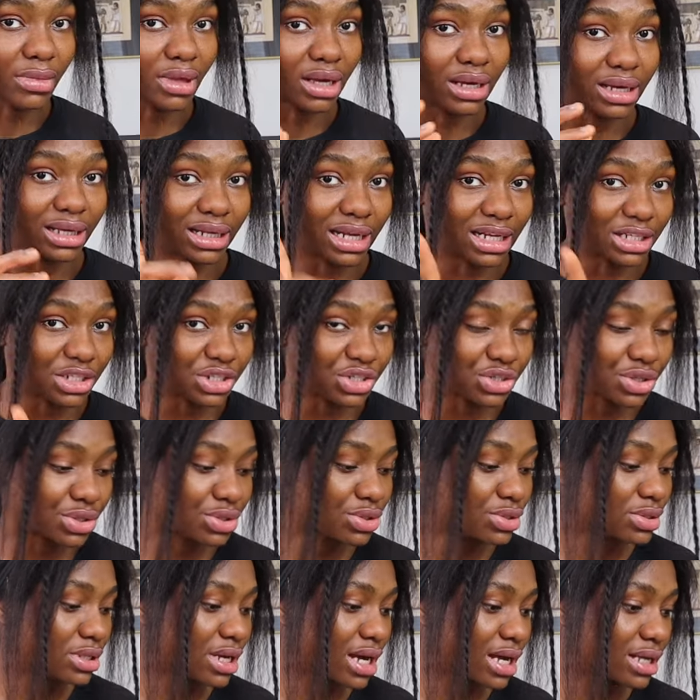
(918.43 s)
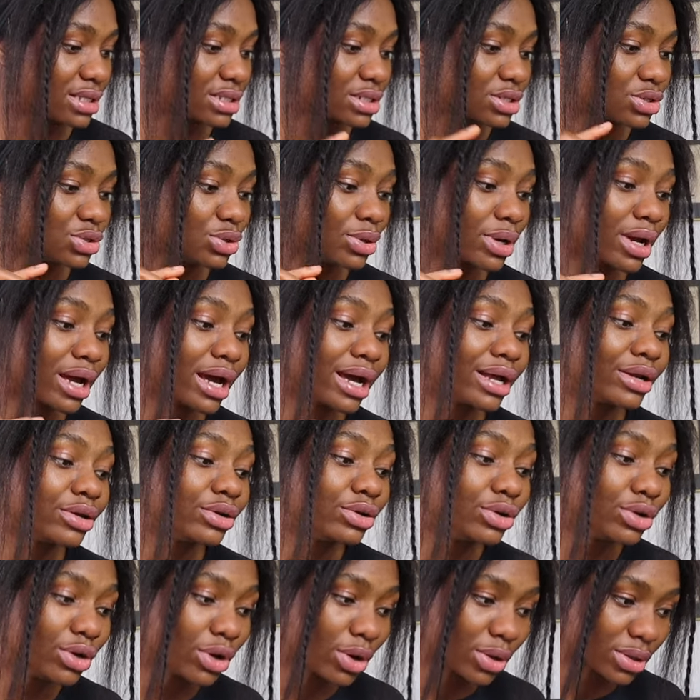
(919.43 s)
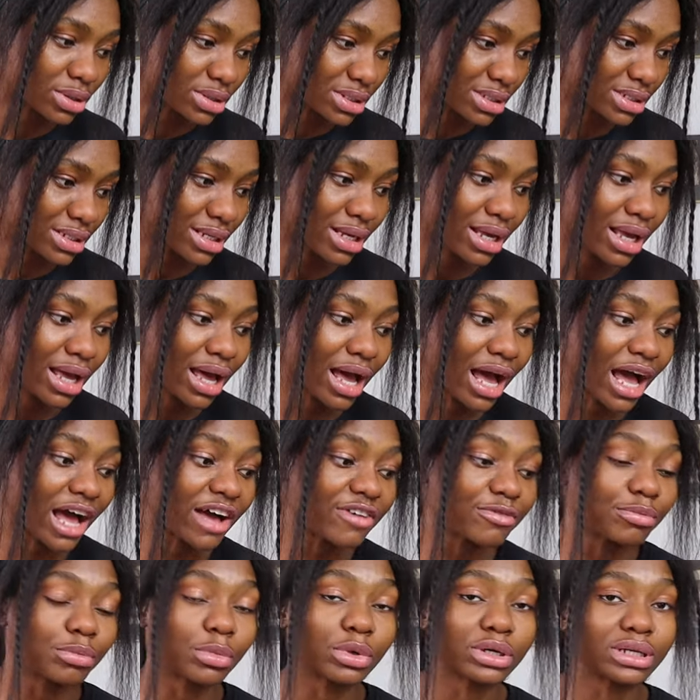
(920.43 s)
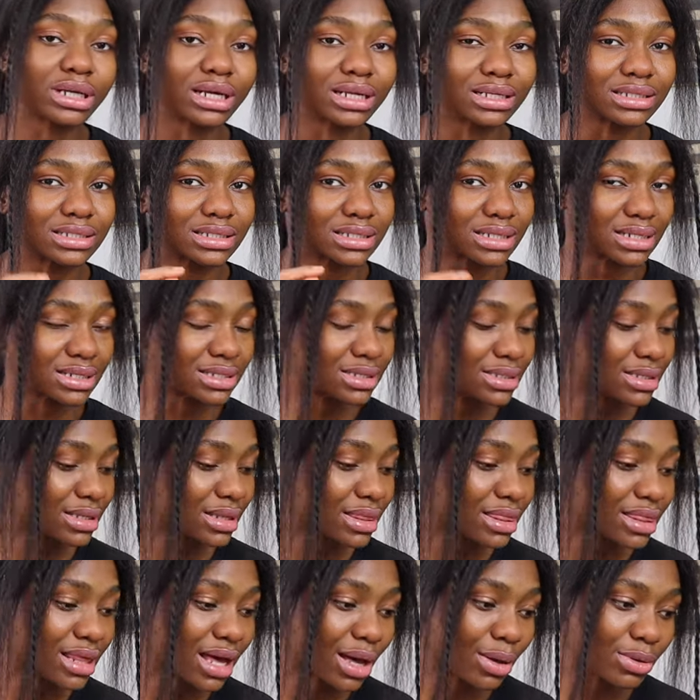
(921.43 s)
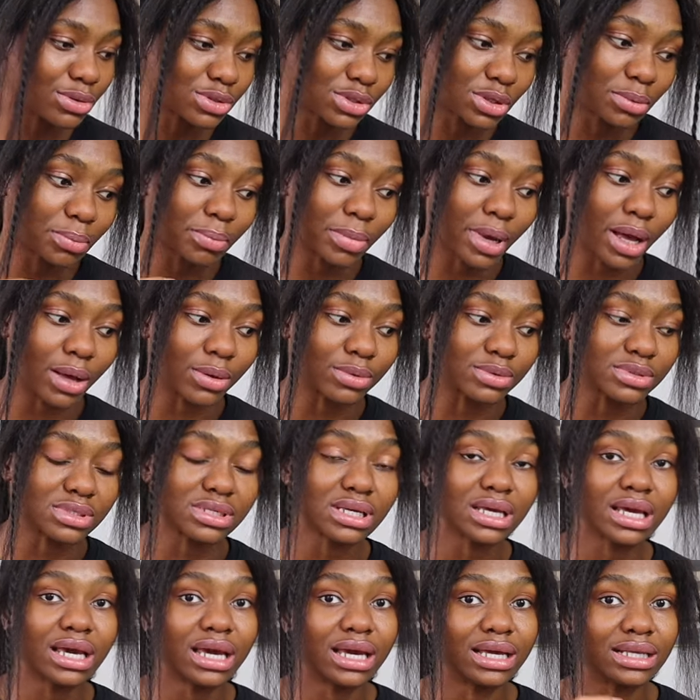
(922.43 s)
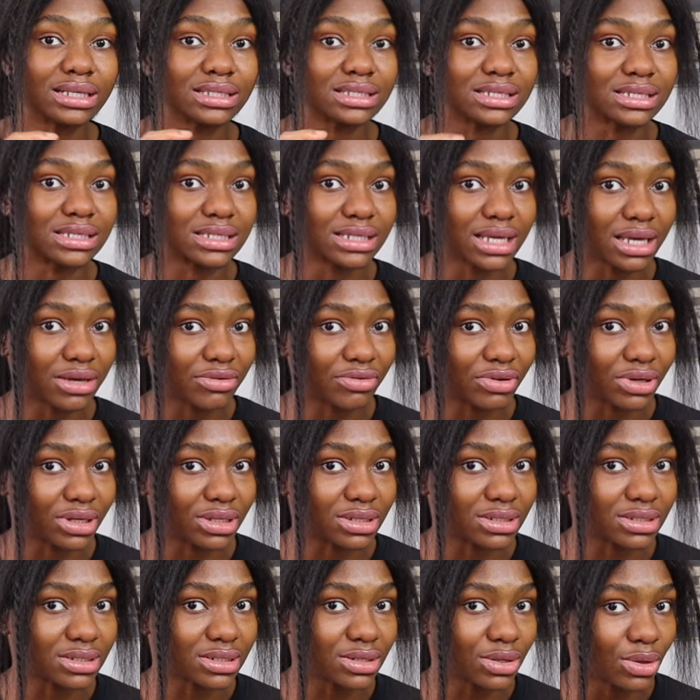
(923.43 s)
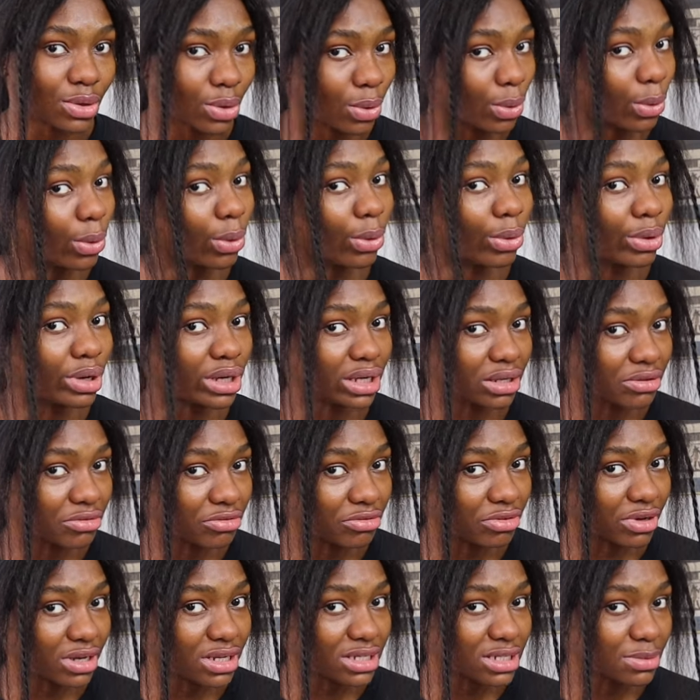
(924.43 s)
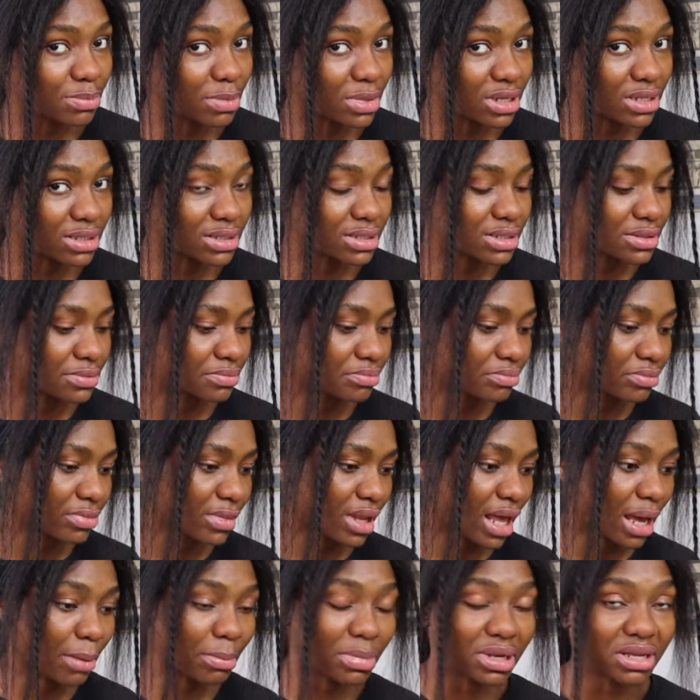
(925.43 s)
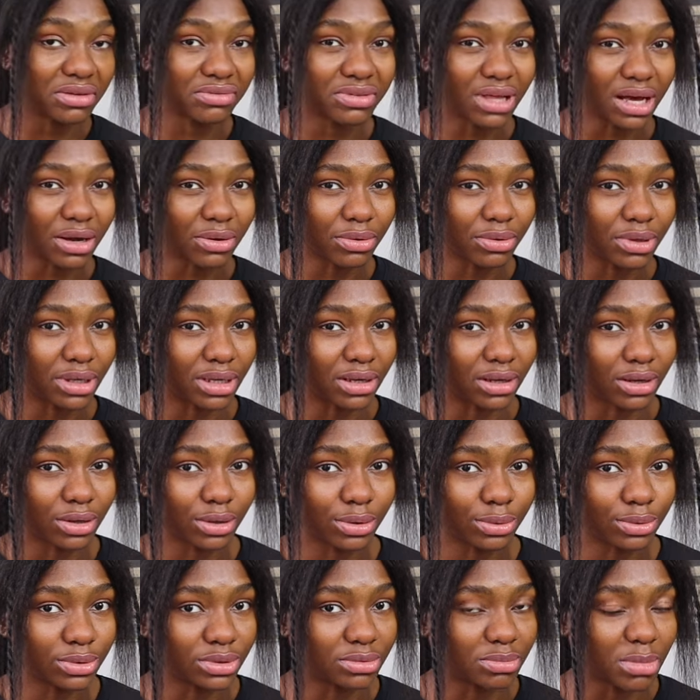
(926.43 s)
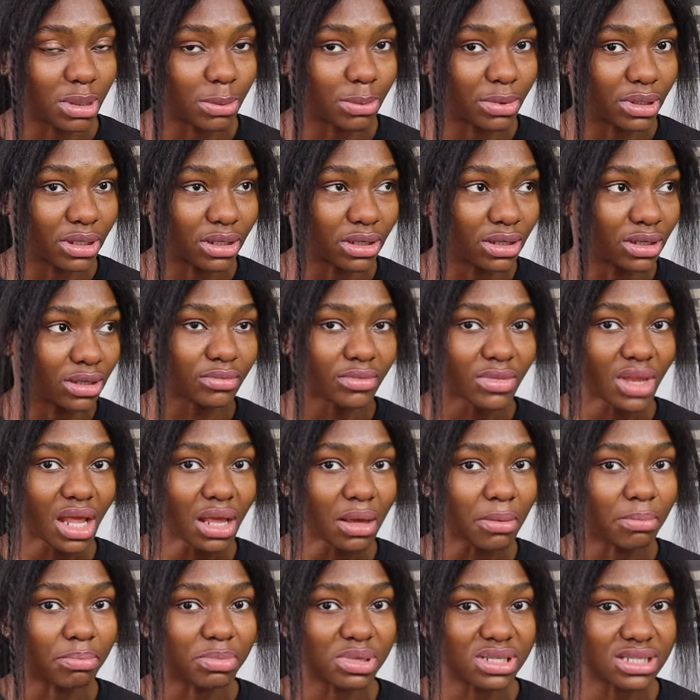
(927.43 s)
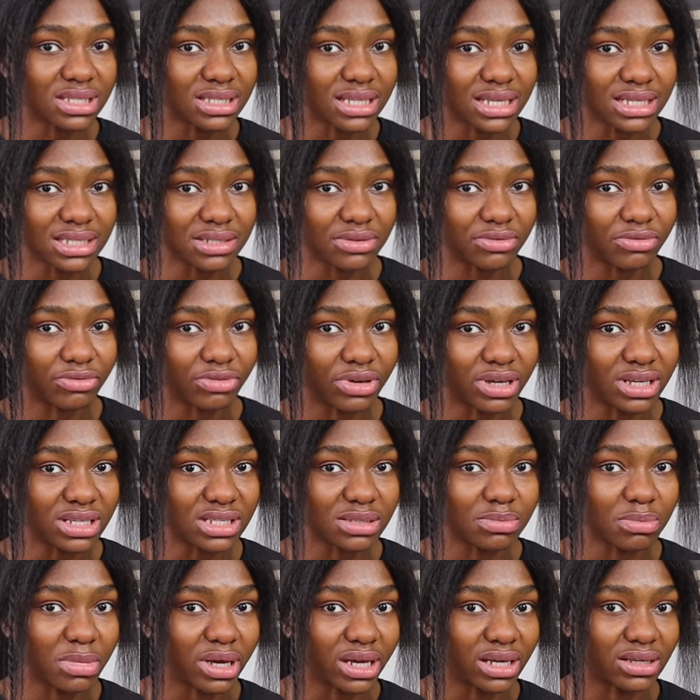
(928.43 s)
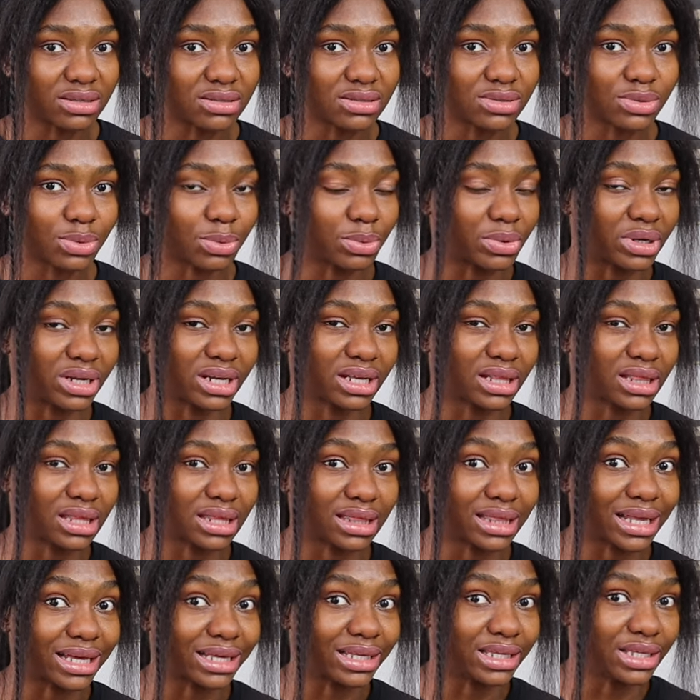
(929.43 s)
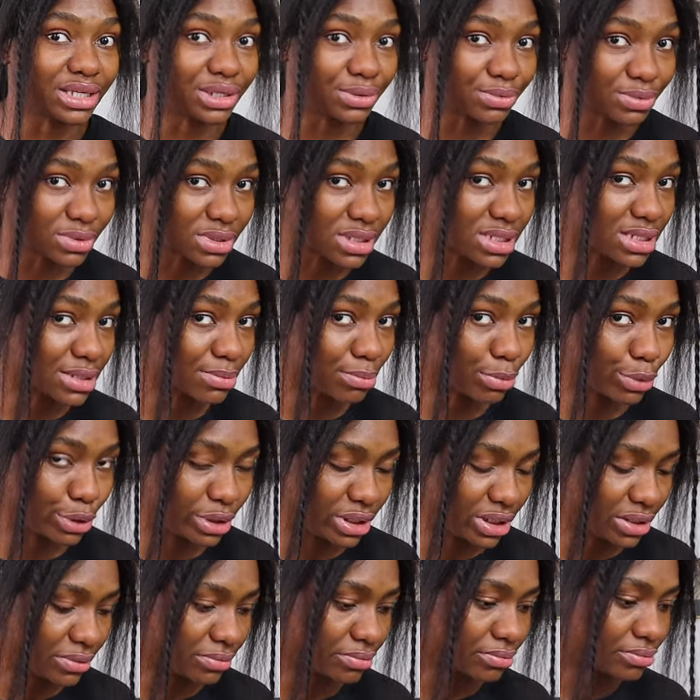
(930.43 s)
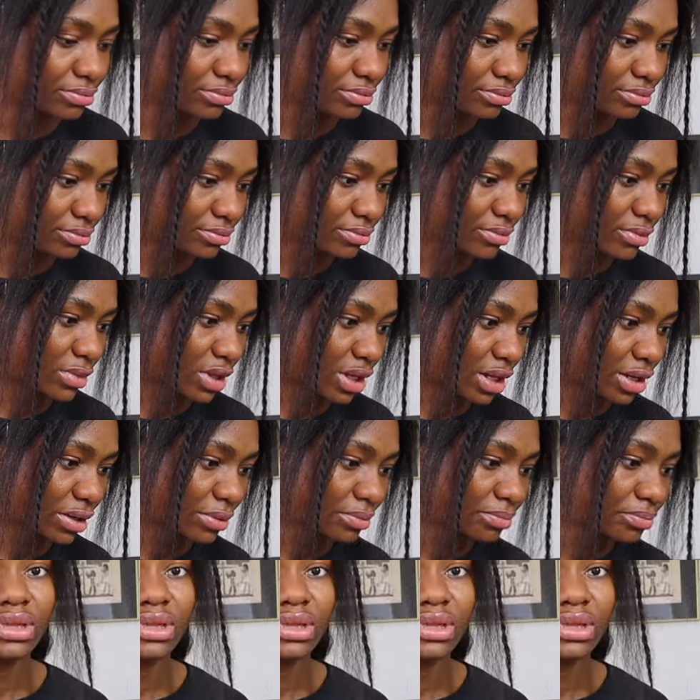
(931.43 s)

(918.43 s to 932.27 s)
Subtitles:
In addition to that, you cannot have more than £16,000 in savings or investments. I believe that could include maybe business investments or anything that yields money. Yeah,